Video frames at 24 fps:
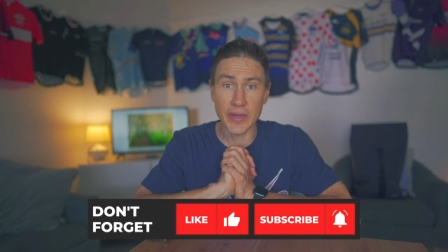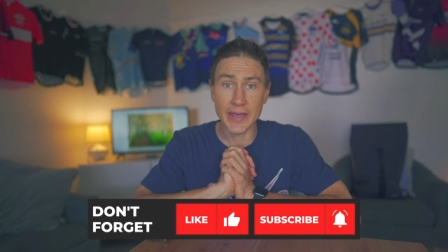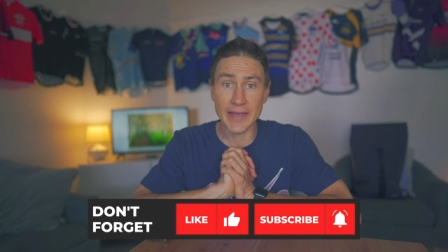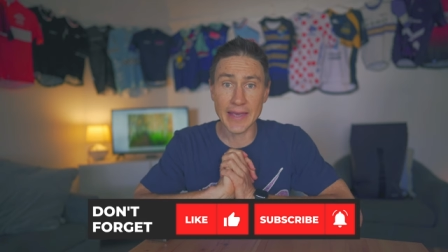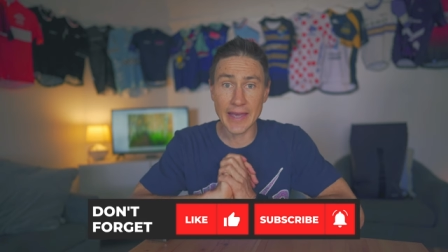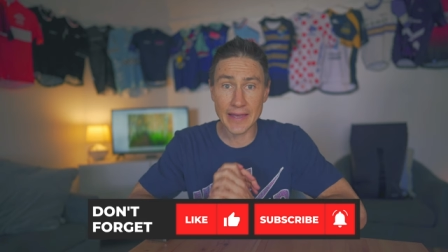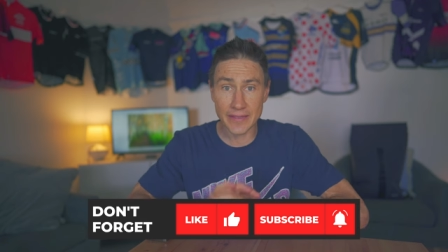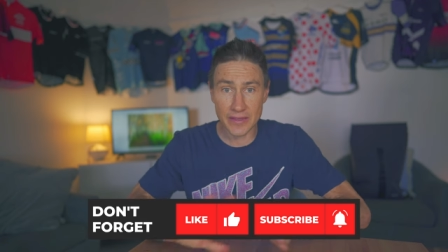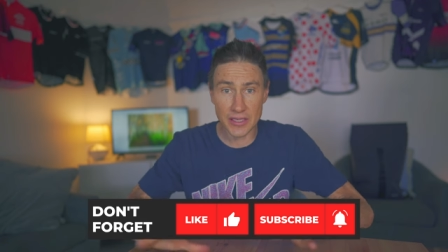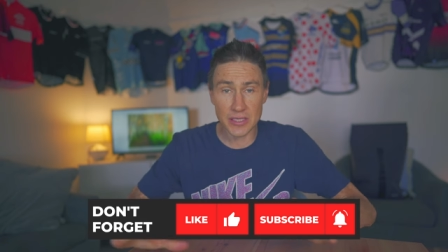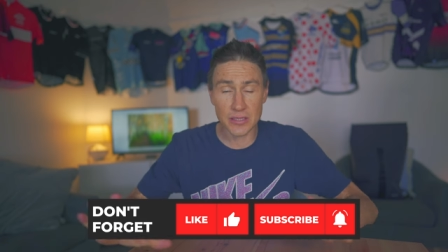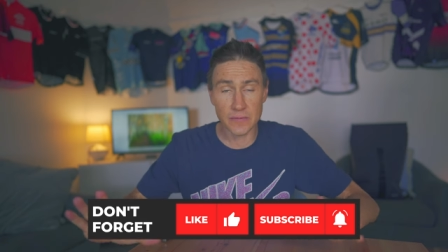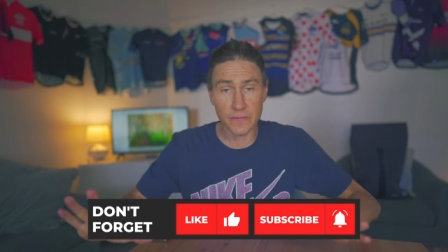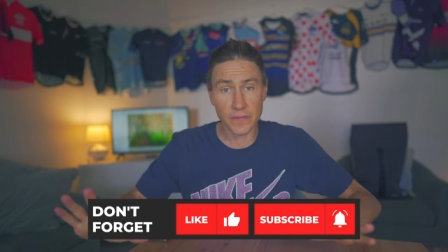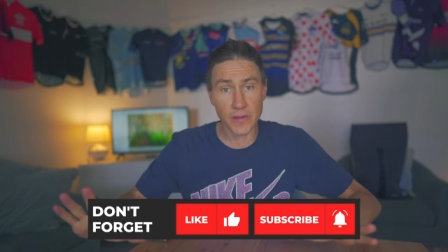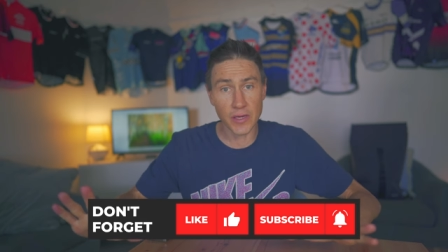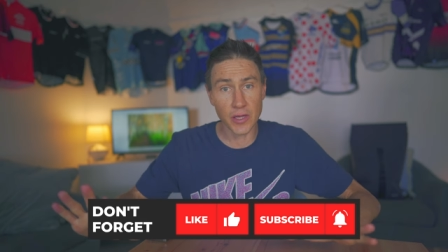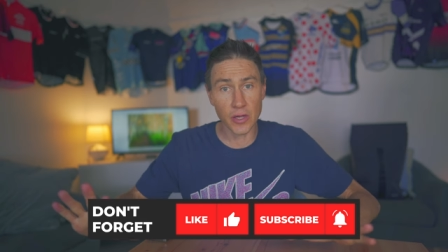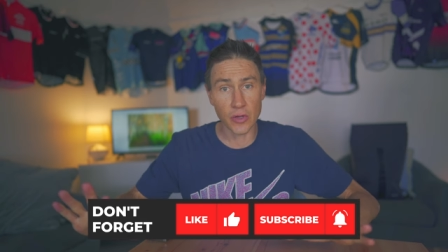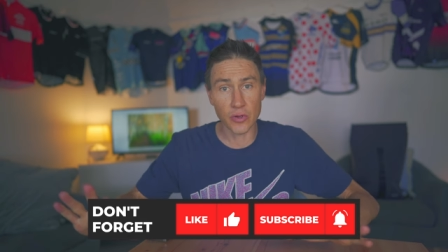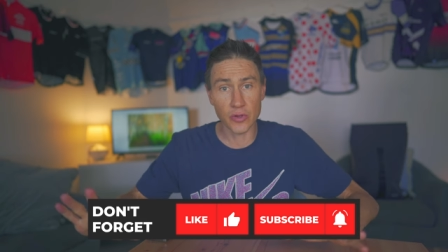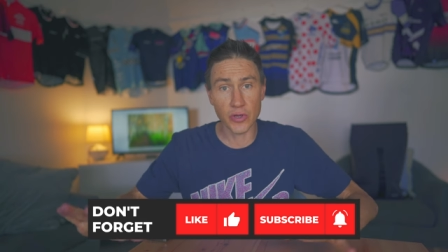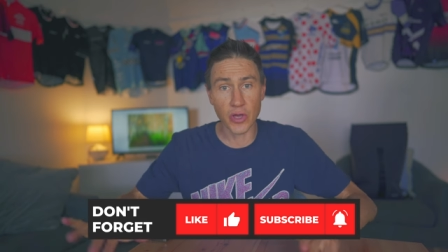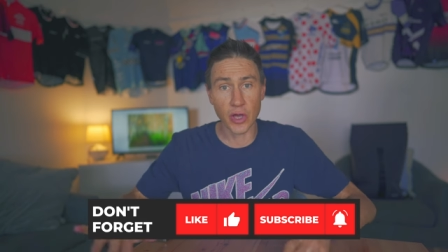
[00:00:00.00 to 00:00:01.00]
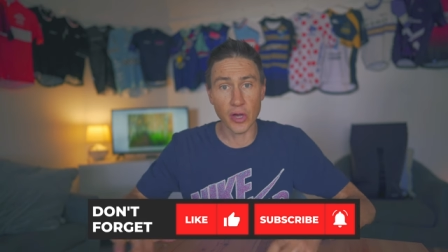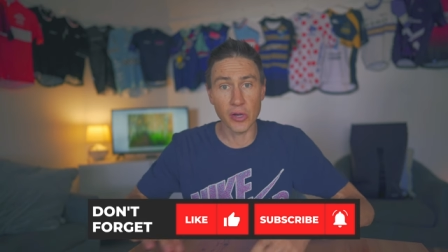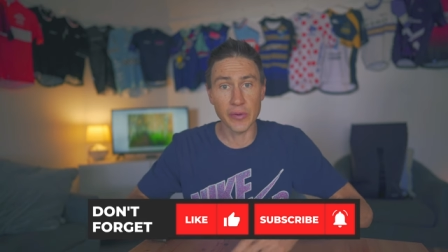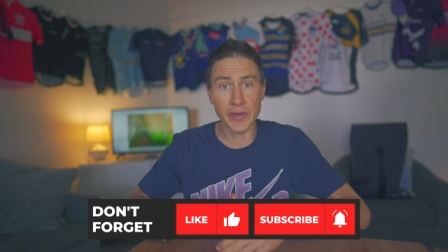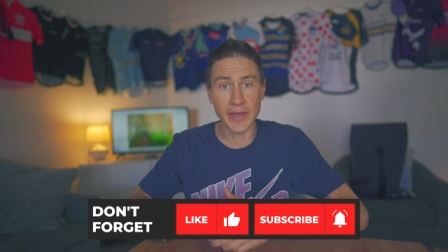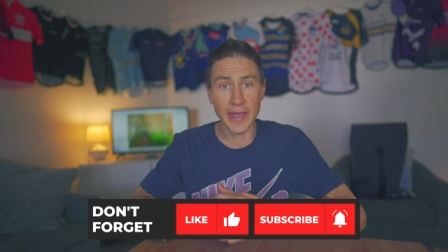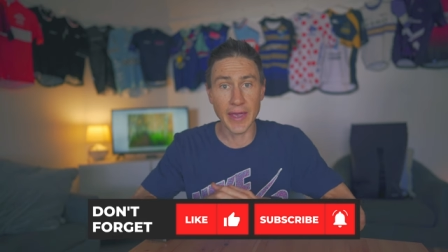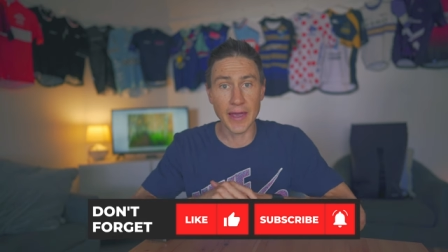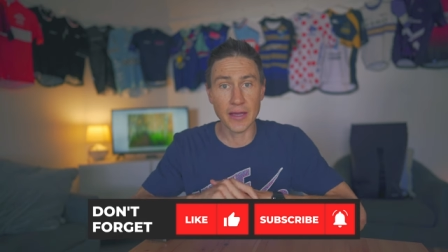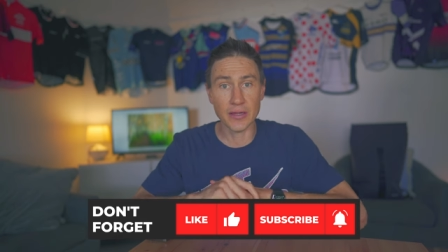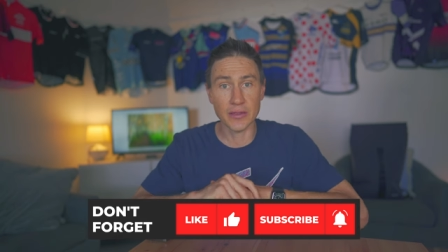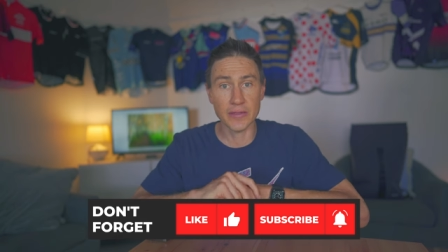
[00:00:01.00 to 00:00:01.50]
get this video
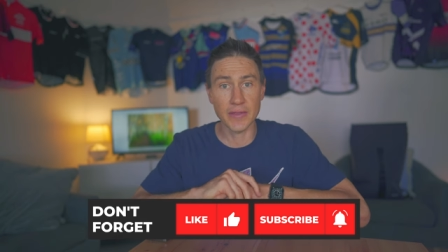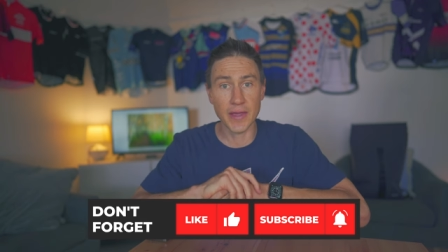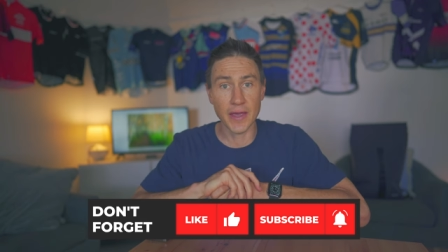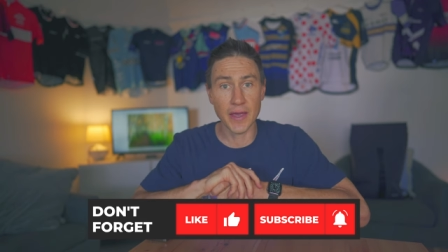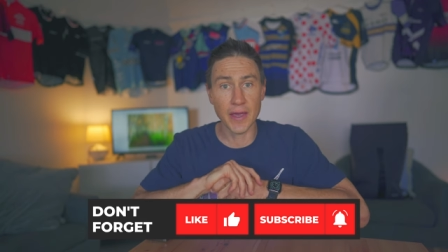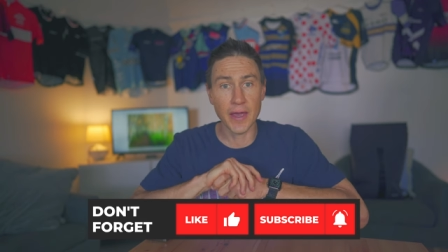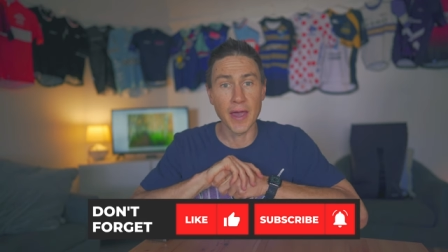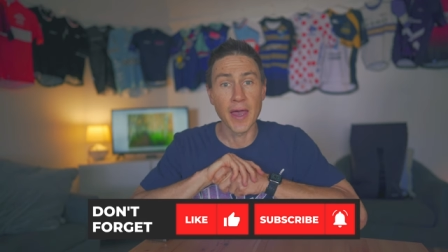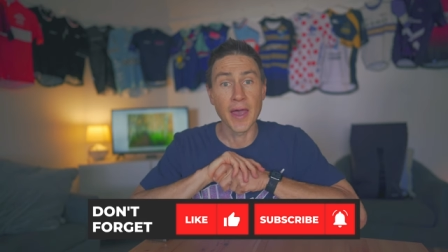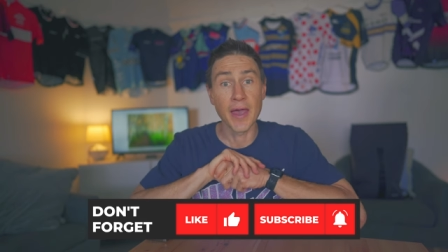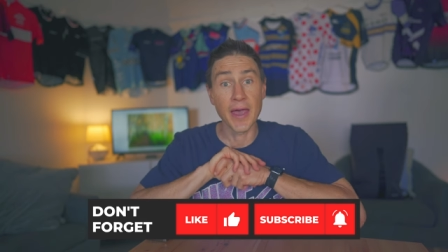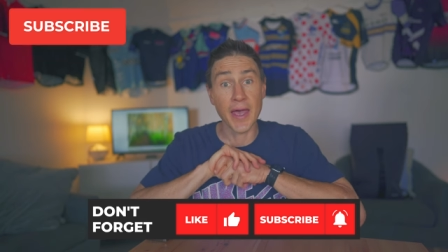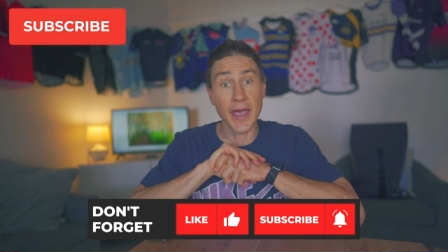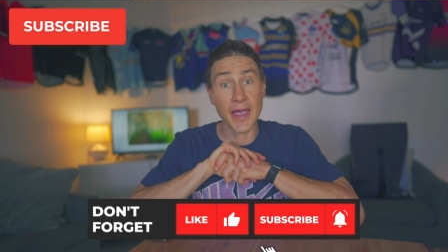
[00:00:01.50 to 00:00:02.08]
going out there,